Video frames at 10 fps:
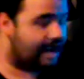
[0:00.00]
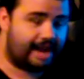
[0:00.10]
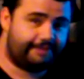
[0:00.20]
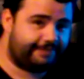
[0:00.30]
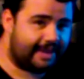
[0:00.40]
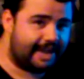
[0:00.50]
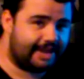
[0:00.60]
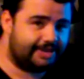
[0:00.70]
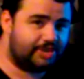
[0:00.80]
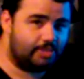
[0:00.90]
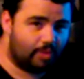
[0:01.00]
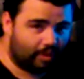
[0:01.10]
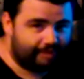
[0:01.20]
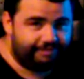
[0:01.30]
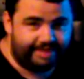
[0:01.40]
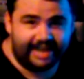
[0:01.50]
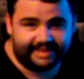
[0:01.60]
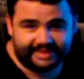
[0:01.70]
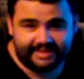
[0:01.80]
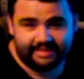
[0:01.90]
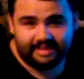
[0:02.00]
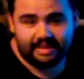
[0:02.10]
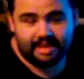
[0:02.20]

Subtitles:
If they do more of this,